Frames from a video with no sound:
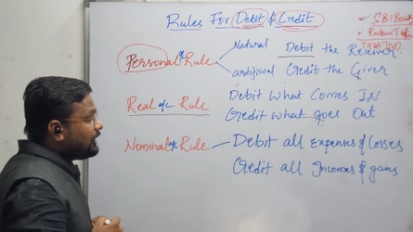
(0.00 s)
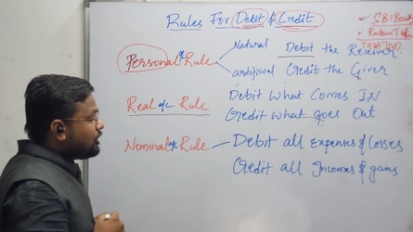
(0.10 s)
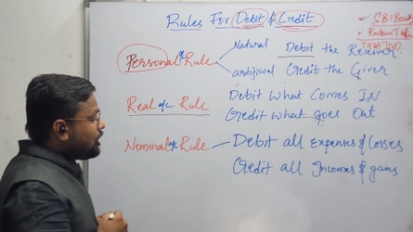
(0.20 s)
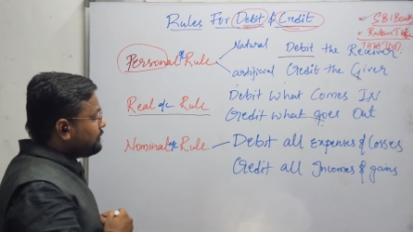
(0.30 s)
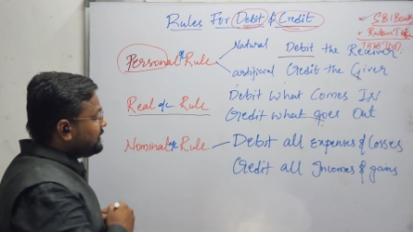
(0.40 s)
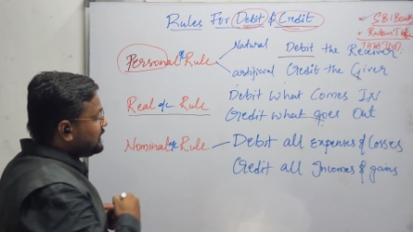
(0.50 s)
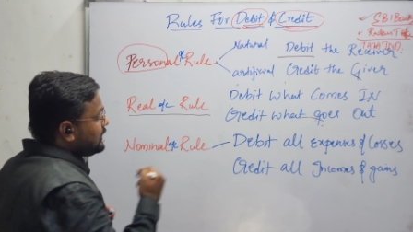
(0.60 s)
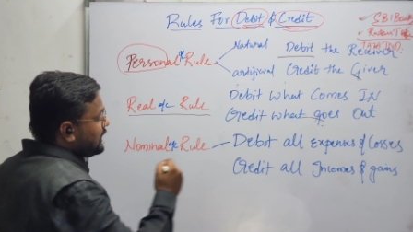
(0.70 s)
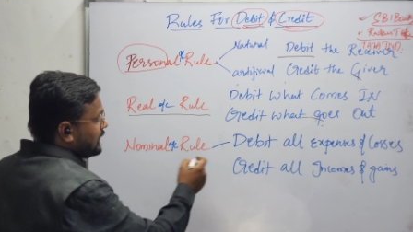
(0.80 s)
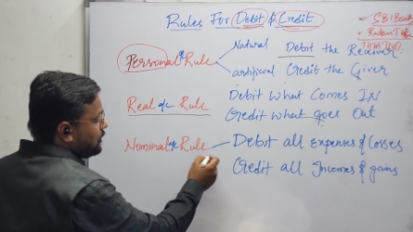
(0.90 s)

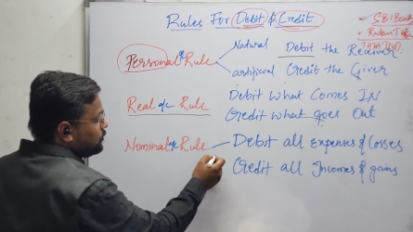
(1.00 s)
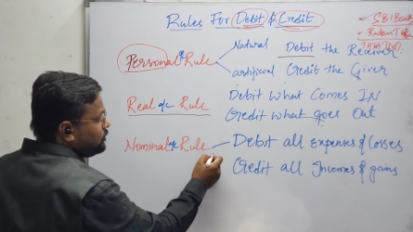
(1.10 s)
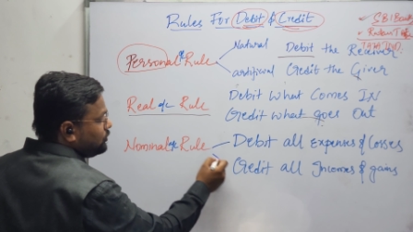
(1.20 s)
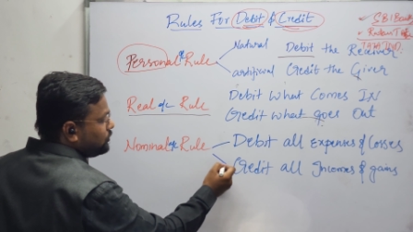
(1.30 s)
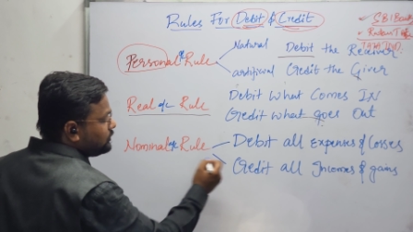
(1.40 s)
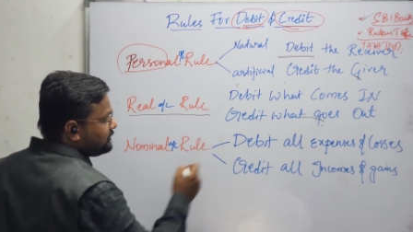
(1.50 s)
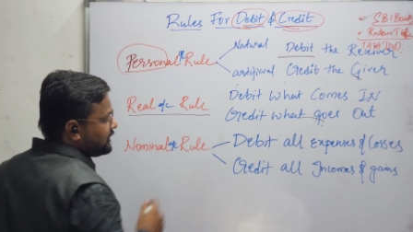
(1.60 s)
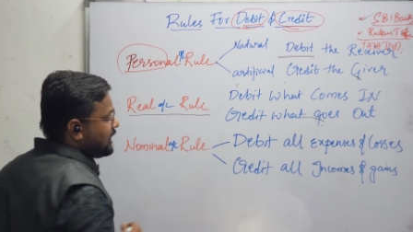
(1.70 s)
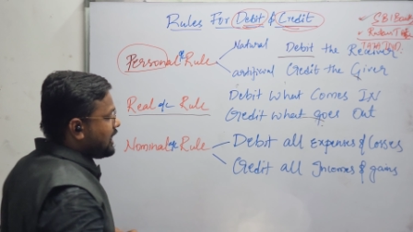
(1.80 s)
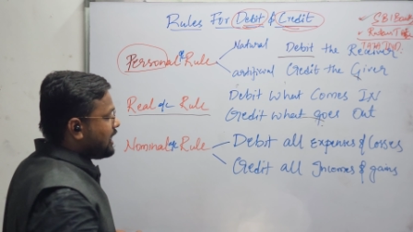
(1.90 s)
Nominal account
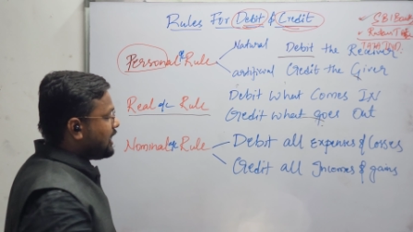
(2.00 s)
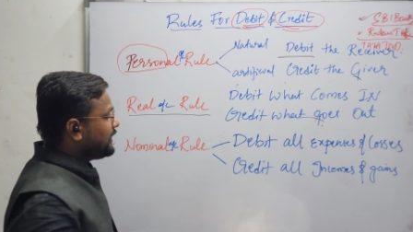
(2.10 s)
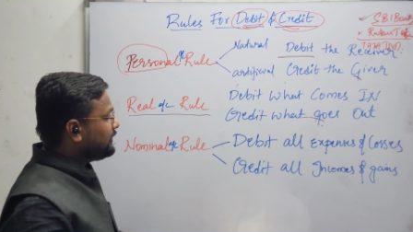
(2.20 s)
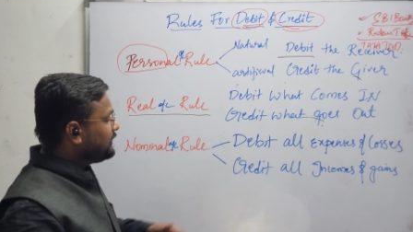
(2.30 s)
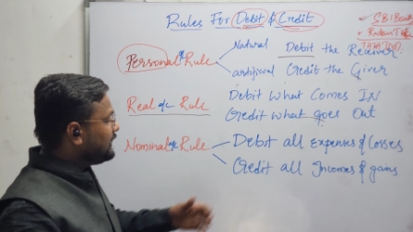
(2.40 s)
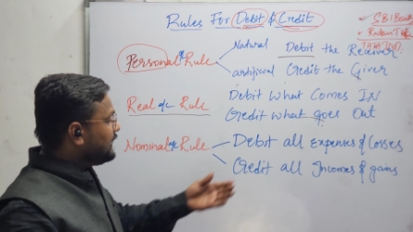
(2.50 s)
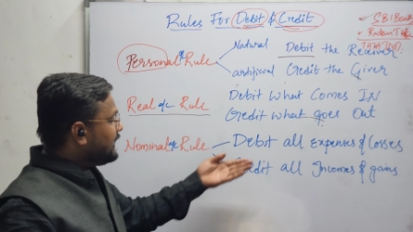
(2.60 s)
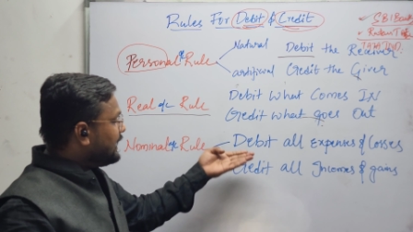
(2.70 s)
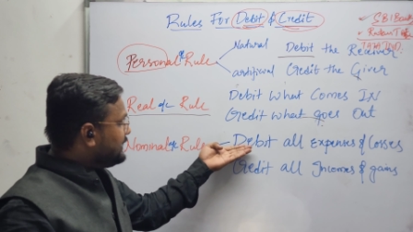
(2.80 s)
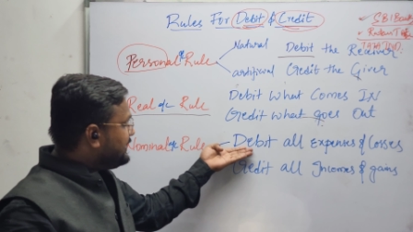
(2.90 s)
rules are
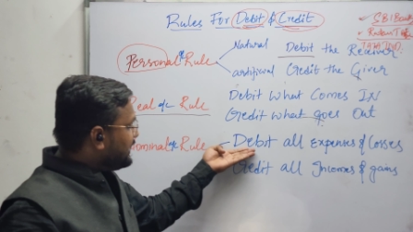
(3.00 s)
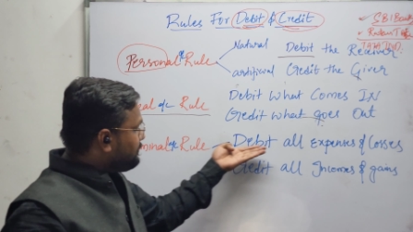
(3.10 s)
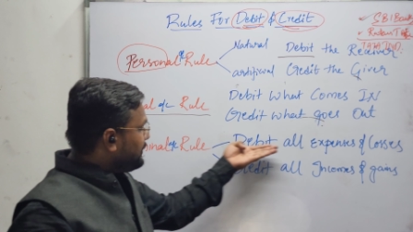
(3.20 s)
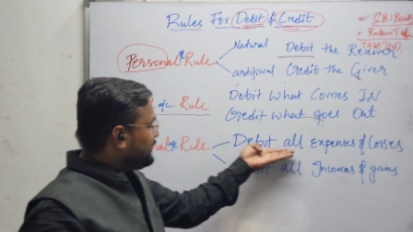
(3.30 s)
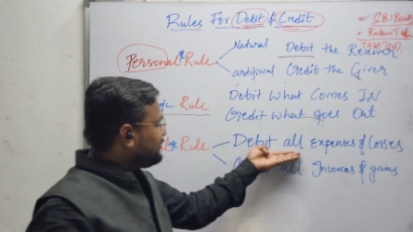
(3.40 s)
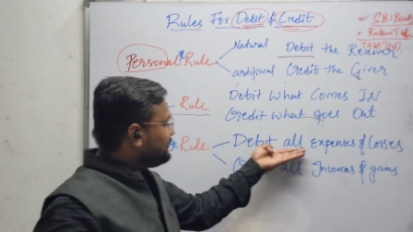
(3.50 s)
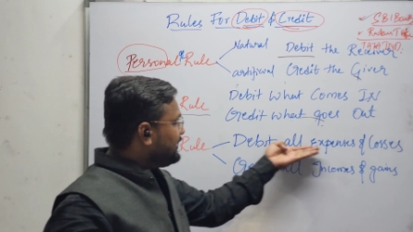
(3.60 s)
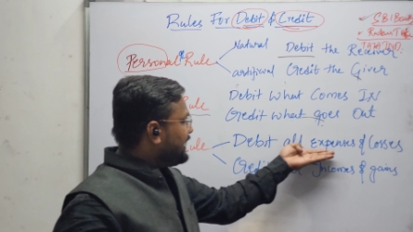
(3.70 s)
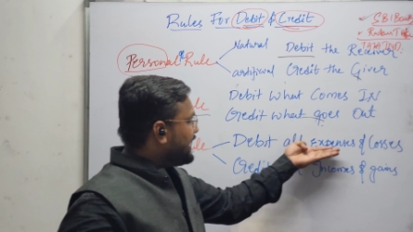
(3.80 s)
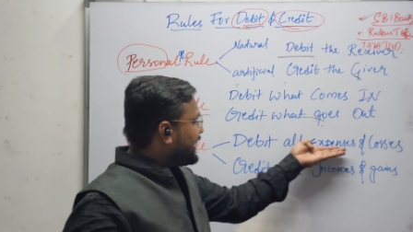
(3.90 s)
debit
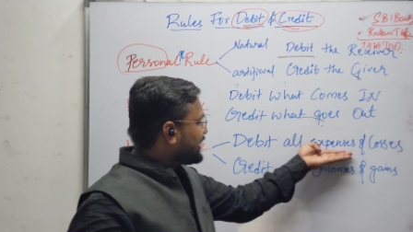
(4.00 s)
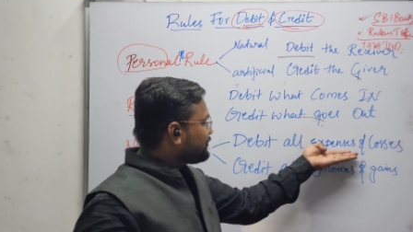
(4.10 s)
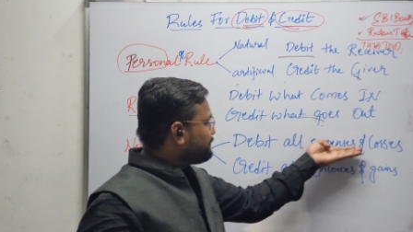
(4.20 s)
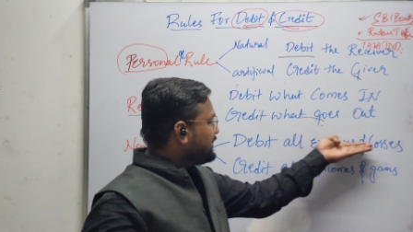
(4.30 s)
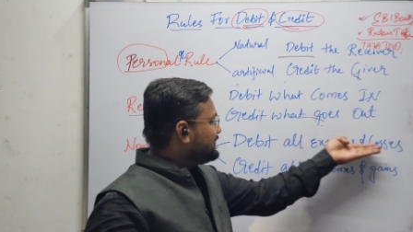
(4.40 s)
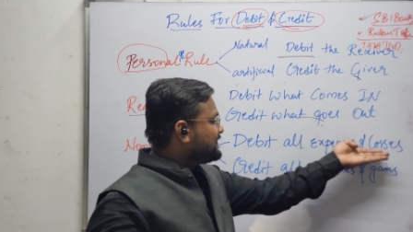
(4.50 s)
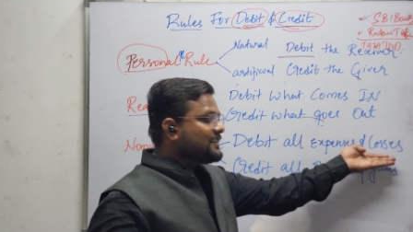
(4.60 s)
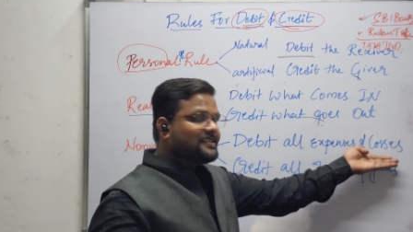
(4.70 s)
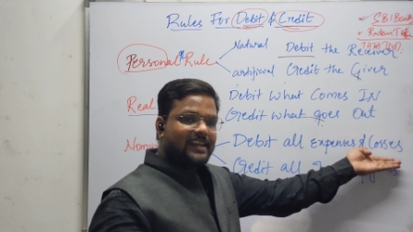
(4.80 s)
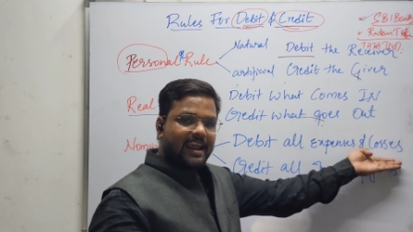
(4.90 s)
the
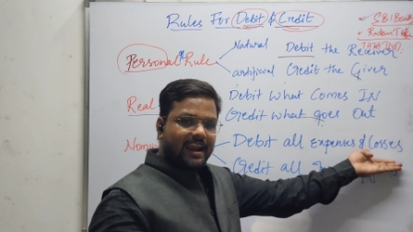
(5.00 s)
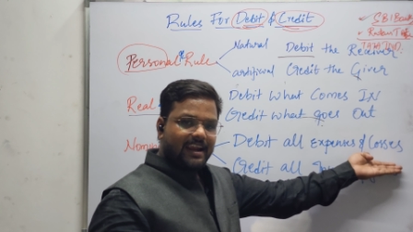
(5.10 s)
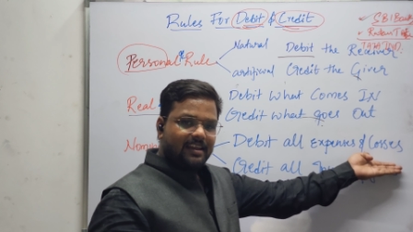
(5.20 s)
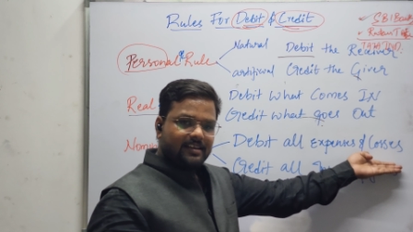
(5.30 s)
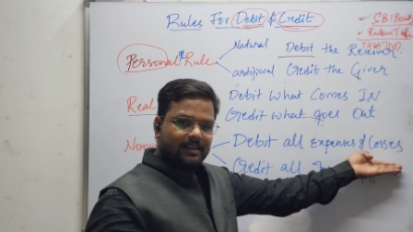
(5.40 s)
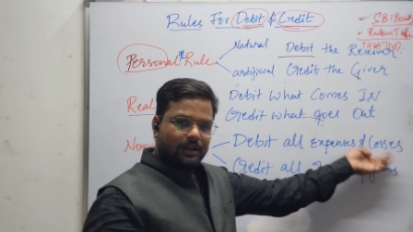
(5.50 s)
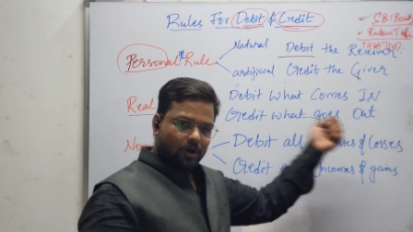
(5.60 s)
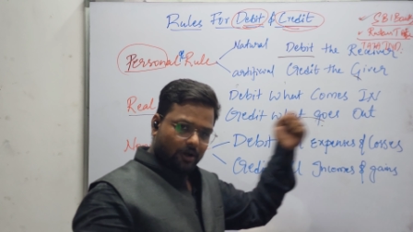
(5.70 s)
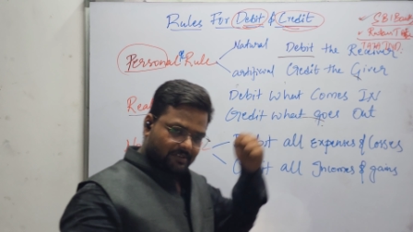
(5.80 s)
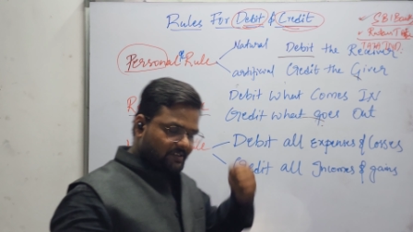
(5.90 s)
expenses and
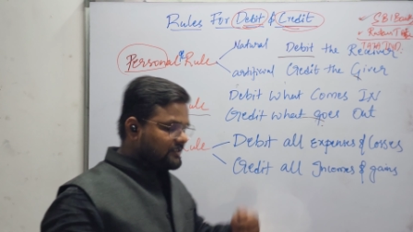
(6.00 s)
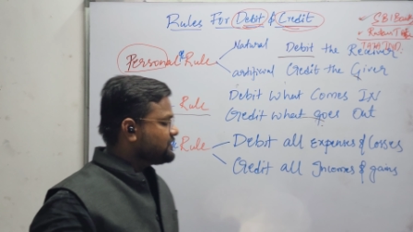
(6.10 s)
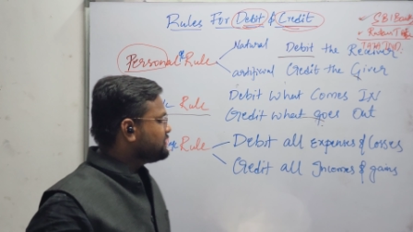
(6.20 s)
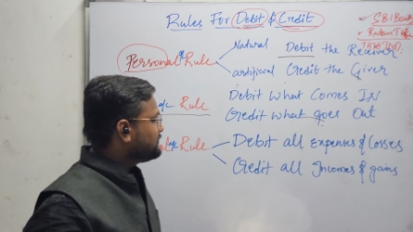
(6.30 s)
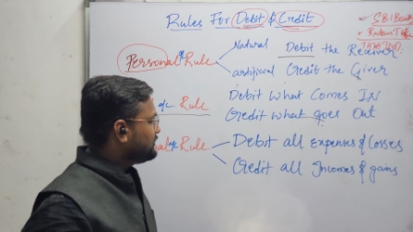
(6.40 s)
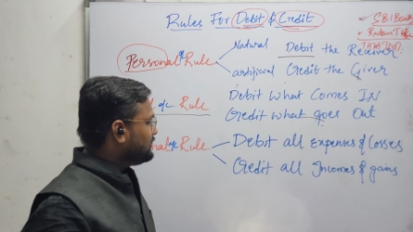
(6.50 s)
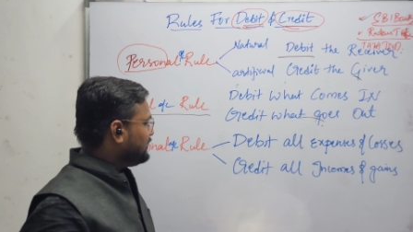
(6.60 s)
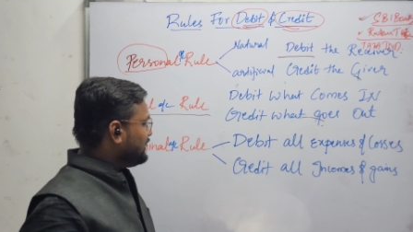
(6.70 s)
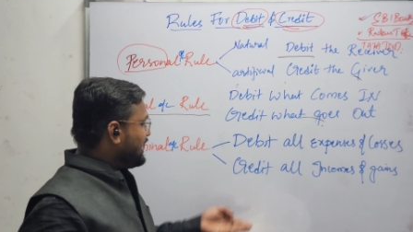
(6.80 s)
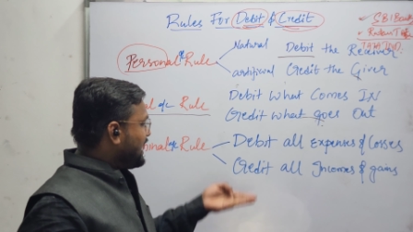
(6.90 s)
losses
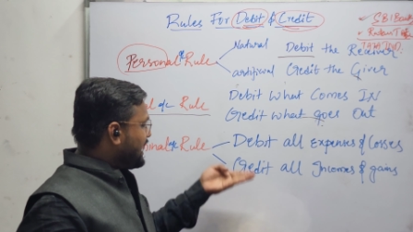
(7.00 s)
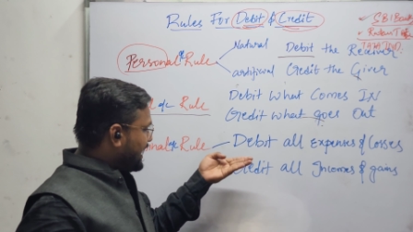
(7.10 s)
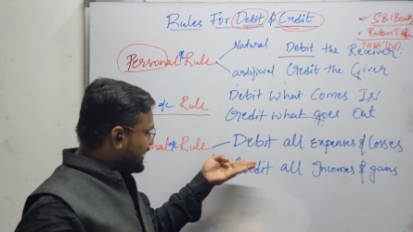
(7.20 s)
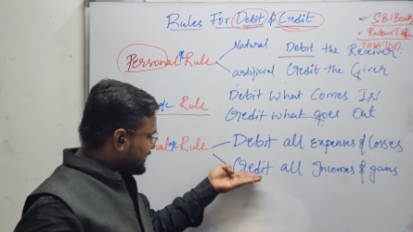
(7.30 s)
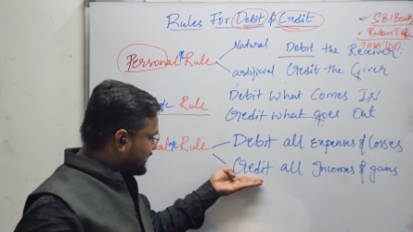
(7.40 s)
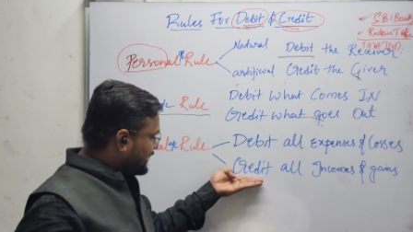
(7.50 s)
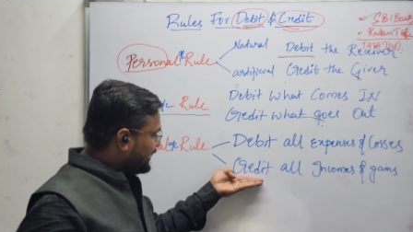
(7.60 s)
and